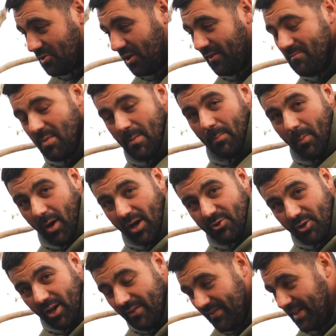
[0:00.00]
driving, but my
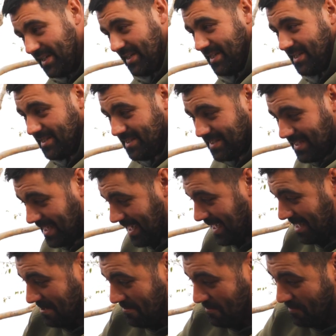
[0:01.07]
driving is
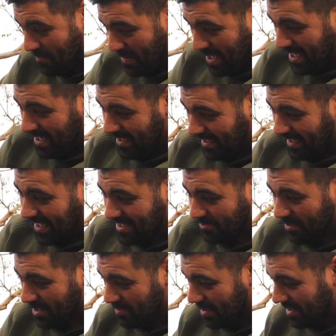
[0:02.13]
that's
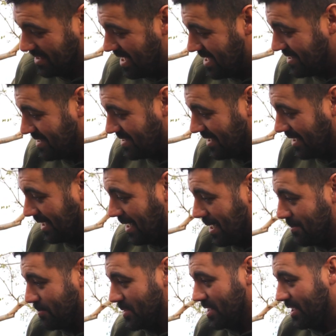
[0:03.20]
where the big test is going to
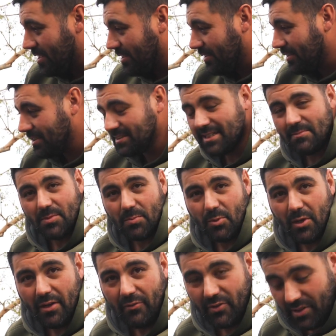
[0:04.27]
come. So I seem to
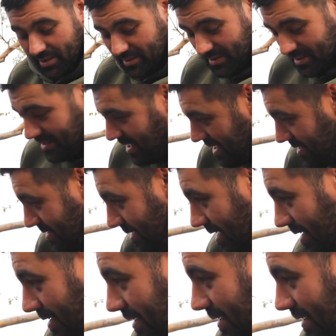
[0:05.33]
put everything to the test, so